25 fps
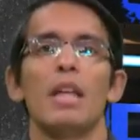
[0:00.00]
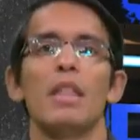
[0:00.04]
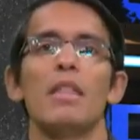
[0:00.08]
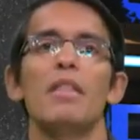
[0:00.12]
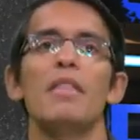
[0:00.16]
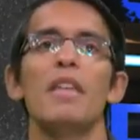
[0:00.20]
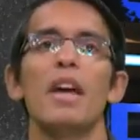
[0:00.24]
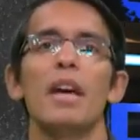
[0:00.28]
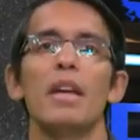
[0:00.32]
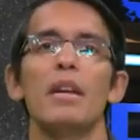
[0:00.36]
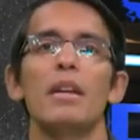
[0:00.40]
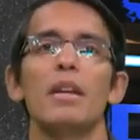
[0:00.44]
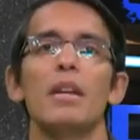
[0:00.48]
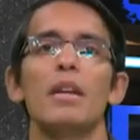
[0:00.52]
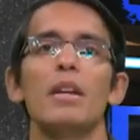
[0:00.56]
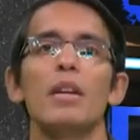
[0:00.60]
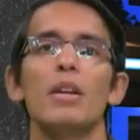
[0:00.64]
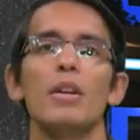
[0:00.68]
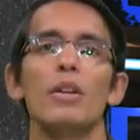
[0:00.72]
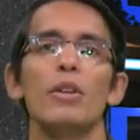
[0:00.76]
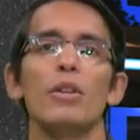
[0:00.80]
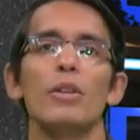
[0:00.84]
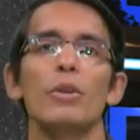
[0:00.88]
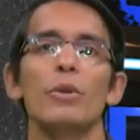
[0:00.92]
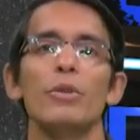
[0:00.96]
Then,
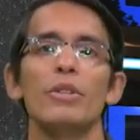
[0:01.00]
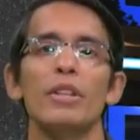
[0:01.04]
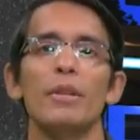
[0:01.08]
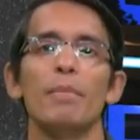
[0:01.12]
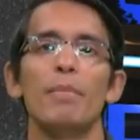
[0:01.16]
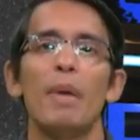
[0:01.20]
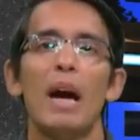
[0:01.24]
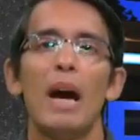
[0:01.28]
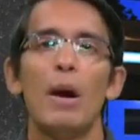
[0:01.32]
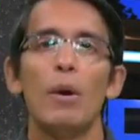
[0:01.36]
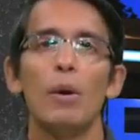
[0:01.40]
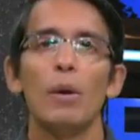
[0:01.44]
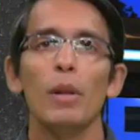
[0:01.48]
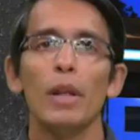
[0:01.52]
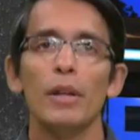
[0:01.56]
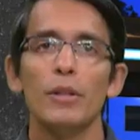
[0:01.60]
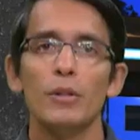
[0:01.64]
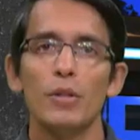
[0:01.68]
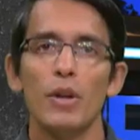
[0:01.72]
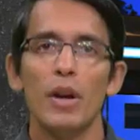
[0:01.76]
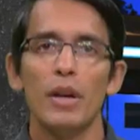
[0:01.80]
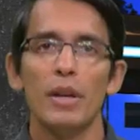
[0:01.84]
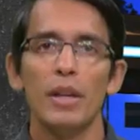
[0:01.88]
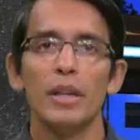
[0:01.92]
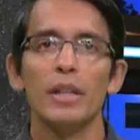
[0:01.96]
using power
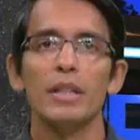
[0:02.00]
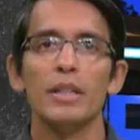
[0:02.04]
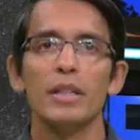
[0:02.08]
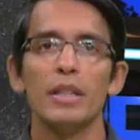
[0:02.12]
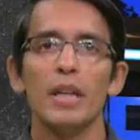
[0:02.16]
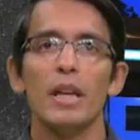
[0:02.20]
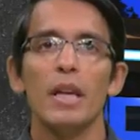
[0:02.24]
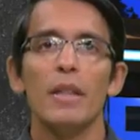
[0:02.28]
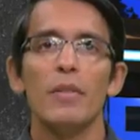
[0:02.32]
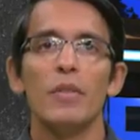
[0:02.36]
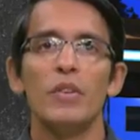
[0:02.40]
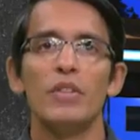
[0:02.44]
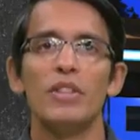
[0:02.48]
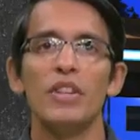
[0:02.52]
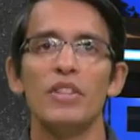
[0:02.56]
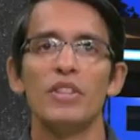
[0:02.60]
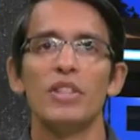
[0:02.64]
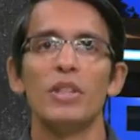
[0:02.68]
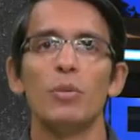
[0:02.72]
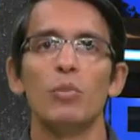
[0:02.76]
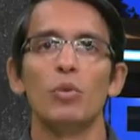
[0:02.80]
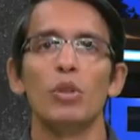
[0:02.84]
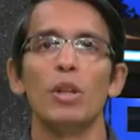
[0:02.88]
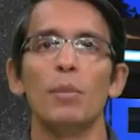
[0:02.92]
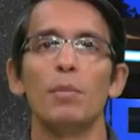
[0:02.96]
electronics, the
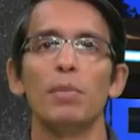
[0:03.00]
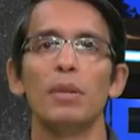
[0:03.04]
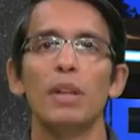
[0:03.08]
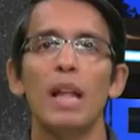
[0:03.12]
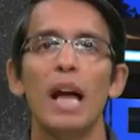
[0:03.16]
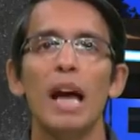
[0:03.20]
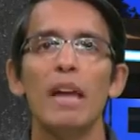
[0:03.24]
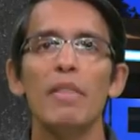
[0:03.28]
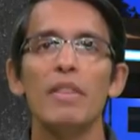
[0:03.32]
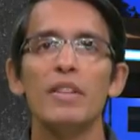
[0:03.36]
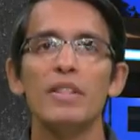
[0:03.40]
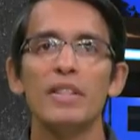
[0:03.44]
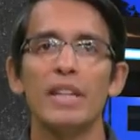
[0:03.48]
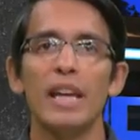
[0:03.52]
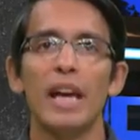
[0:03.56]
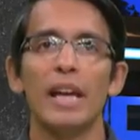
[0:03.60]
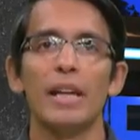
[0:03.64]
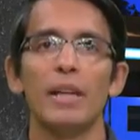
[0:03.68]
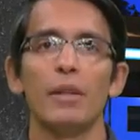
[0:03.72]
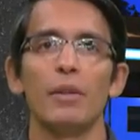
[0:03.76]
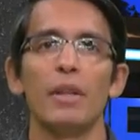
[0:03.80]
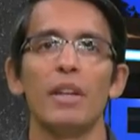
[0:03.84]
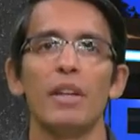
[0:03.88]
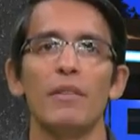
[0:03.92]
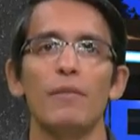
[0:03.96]
system will apply this
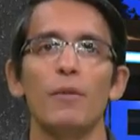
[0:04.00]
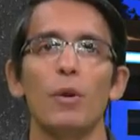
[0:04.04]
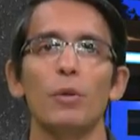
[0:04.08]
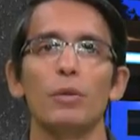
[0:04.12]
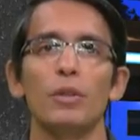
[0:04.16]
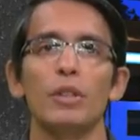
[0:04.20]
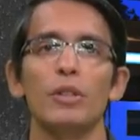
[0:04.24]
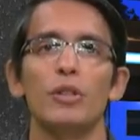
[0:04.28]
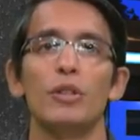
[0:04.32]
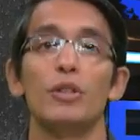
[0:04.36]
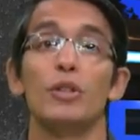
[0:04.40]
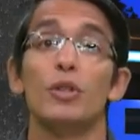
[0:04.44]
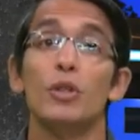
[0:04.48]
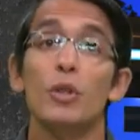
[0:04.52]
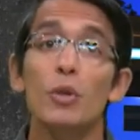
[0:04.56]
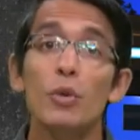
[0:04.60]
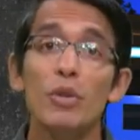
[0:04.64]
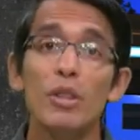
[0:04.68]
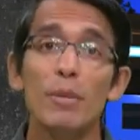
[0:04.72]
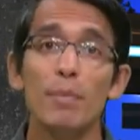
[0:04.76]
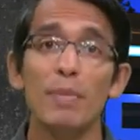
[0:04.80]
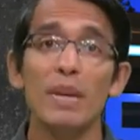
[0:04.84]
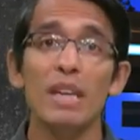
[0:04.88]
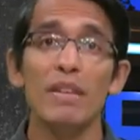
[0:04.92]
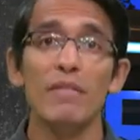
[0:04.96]
calculated voltage to
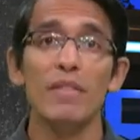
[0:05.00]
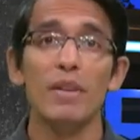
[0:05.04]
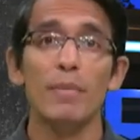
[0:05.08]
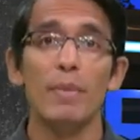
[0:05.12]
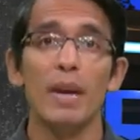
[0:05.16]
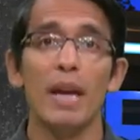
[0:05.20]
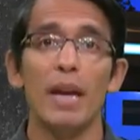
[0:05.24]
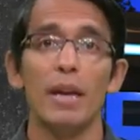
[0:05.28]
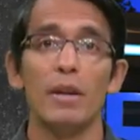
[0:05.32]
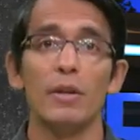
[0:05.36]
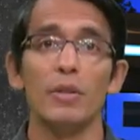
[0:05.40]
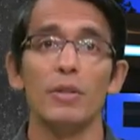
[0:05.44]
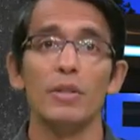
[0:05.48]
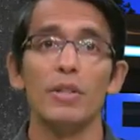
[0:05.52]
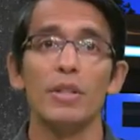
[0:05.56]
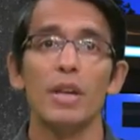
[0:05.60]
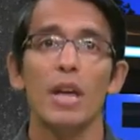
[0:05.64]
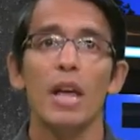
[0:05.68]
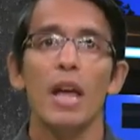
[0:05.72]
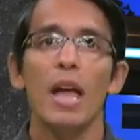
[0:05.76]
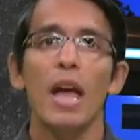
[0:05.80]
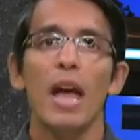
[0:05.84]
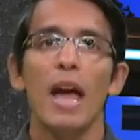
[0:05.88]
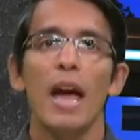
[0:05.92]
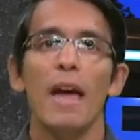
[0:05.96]
the PV panels,
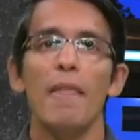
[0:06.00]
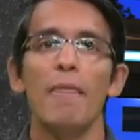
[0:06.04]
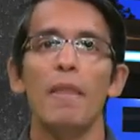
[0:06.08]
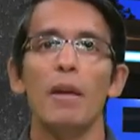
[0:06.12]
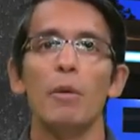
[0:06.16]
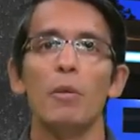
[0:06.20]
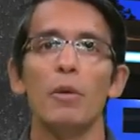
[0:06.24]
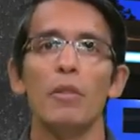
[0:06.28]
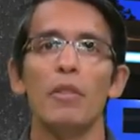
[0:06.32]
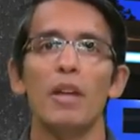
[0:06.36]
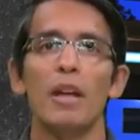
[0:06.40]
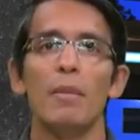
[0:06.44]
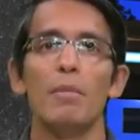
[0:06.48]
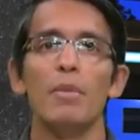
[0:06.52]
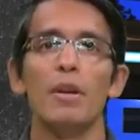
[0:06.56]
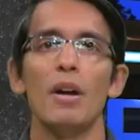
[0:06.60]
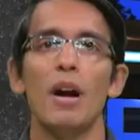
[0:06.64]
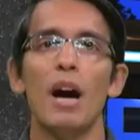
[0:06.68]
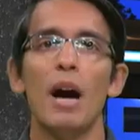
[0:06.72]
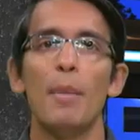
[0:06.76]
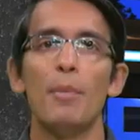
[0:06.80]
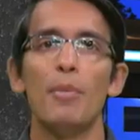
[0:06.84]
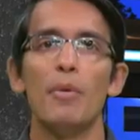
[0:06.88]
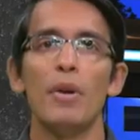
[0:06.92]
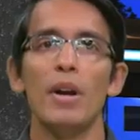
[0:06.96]
and they will then be
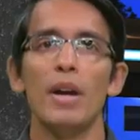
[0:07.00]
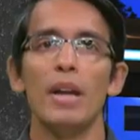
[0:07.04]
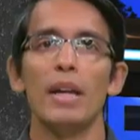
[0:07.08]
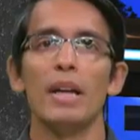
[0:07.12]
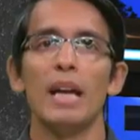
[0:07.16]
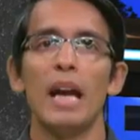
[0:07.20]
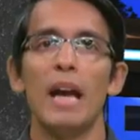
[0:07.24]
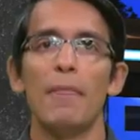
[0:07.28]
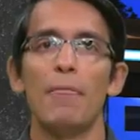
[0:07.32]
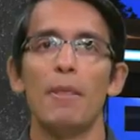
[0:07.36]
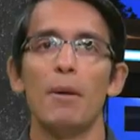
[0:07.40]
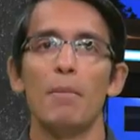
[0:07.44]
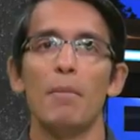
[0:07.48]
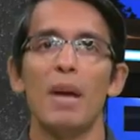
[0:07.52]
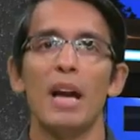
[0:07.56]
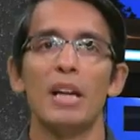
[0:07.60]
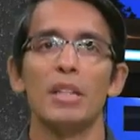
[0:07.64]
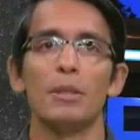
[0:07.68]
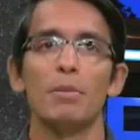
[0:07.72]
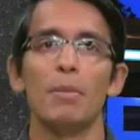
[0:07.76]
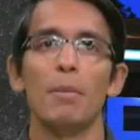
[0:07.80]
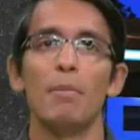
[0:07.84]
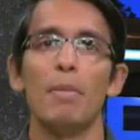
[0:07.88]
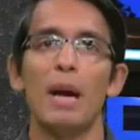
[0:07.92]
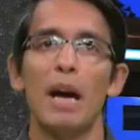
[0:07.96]
operating at their
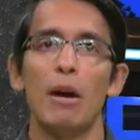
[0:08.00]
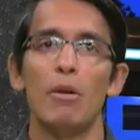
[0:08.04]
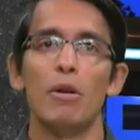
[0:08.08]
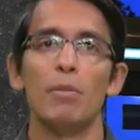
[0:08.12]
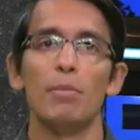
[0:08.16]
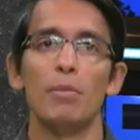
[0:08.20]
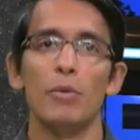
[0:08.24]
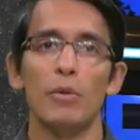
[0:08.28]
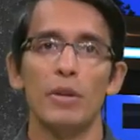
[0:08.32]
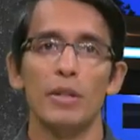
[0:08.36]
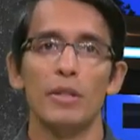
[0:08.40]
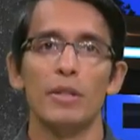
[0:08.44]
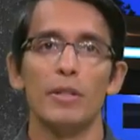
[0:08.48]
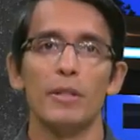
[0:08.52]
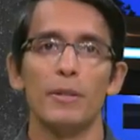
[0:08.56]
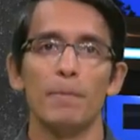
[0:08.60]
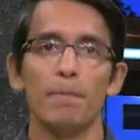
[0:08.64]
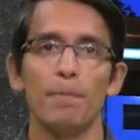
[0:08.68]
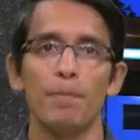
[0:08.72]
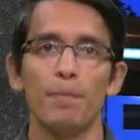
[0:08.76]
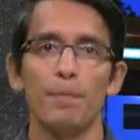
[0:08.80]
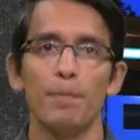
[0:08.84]
maximum power points.